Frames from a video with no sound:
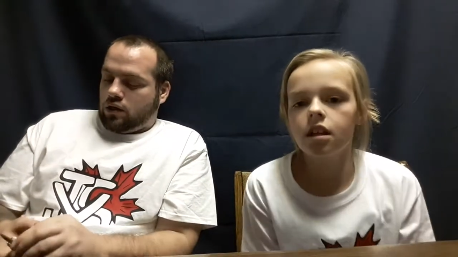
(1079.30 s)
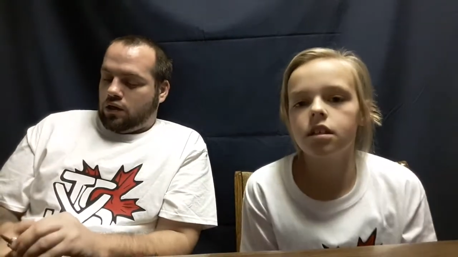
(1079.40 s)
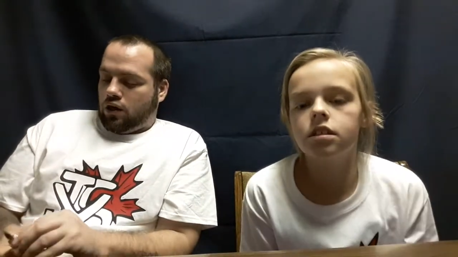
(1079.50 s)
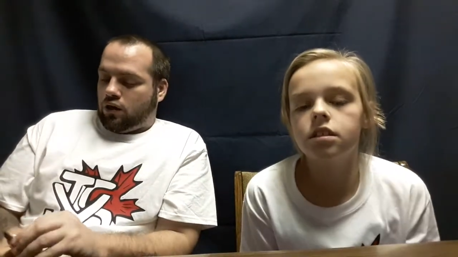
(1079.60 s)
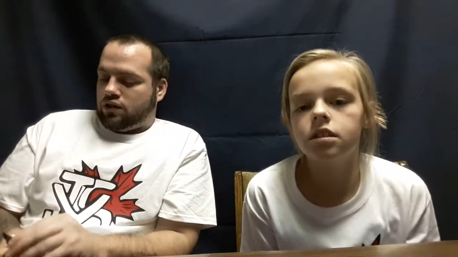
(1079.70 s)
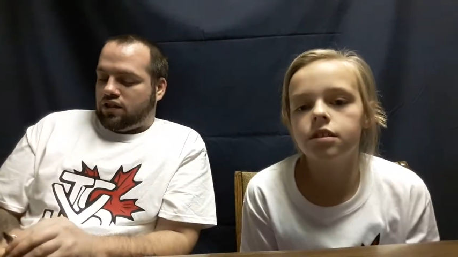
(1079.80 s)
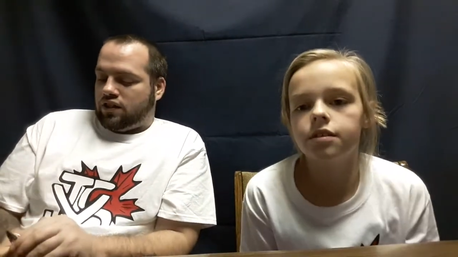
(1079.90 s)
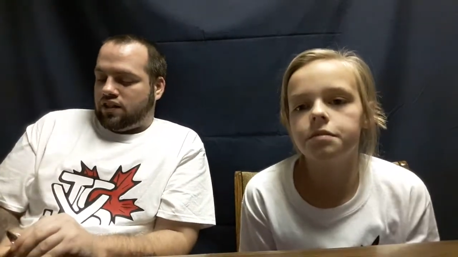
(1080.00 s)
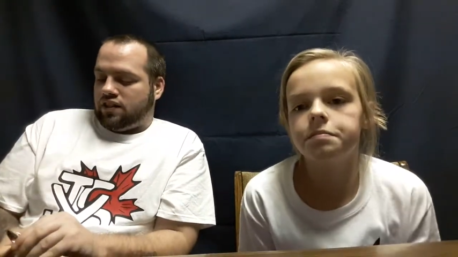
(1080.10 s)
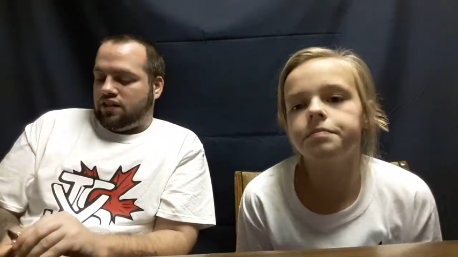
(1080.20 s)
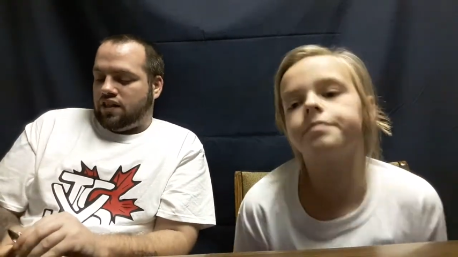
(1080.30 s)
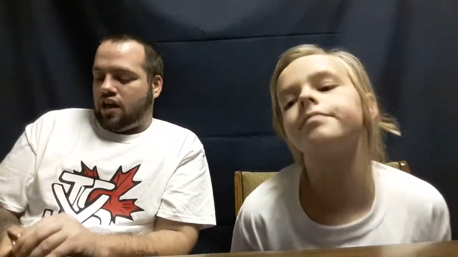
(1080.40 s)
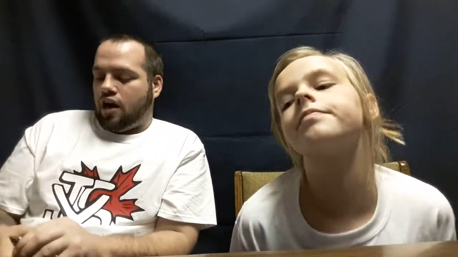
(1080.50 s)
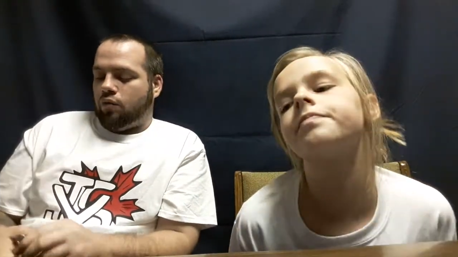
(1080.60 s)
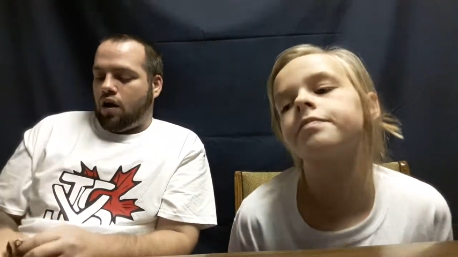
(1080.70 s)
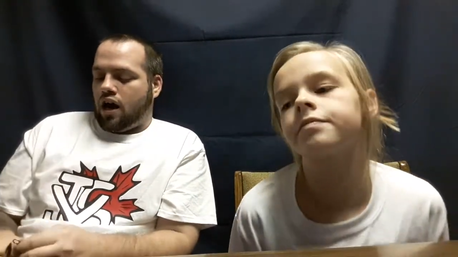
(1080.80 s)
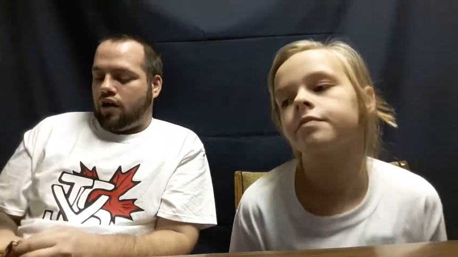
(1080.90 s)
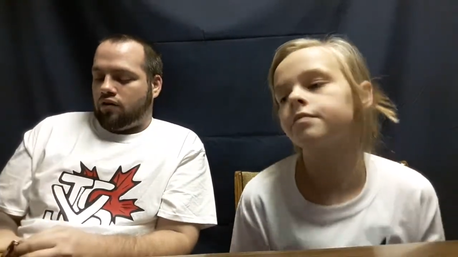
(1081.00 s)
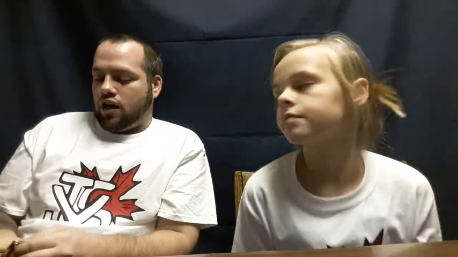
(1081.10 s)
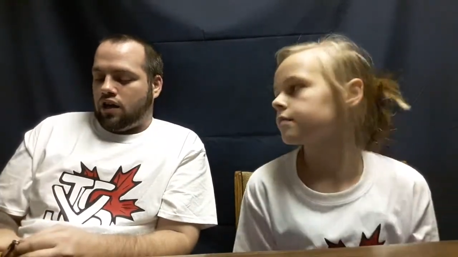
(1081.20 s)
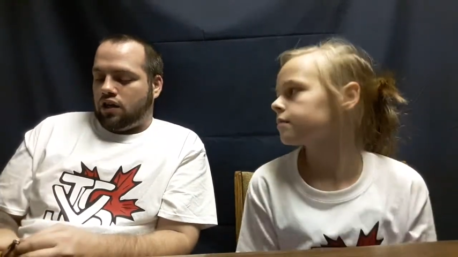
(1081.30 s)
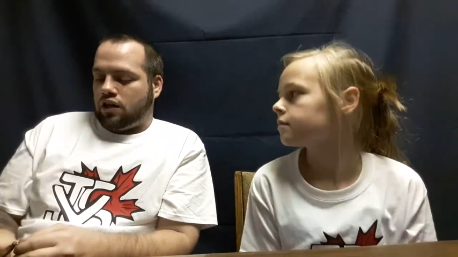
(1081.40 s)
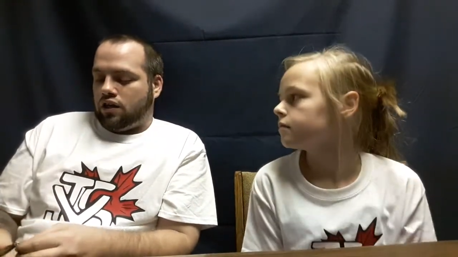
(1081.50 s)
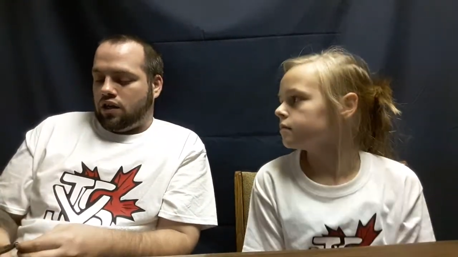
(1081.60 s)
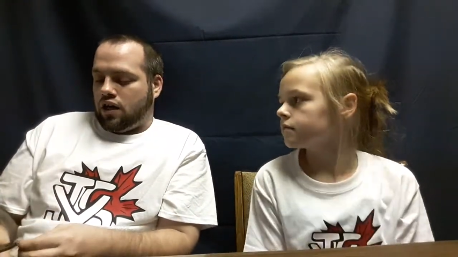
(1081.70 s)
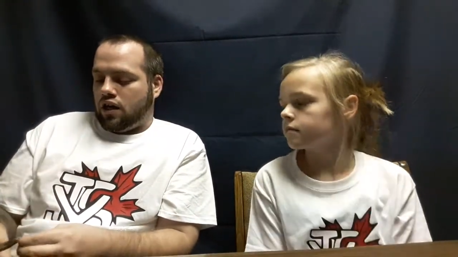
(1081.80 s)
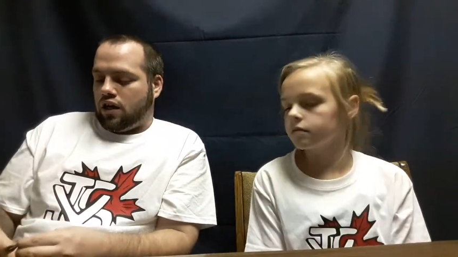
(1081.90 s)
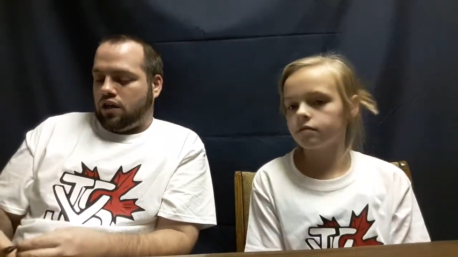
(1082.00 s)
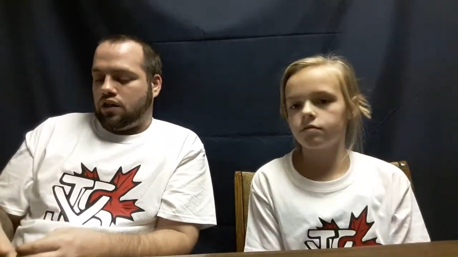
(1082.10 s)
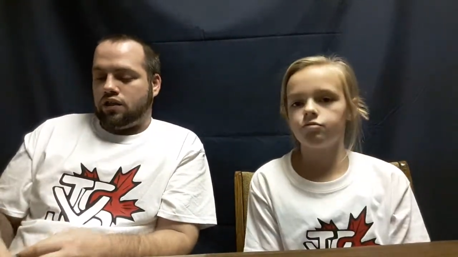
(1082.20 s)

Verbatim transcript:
Speaker 1: you know, and since it's DIY, right? You could uh,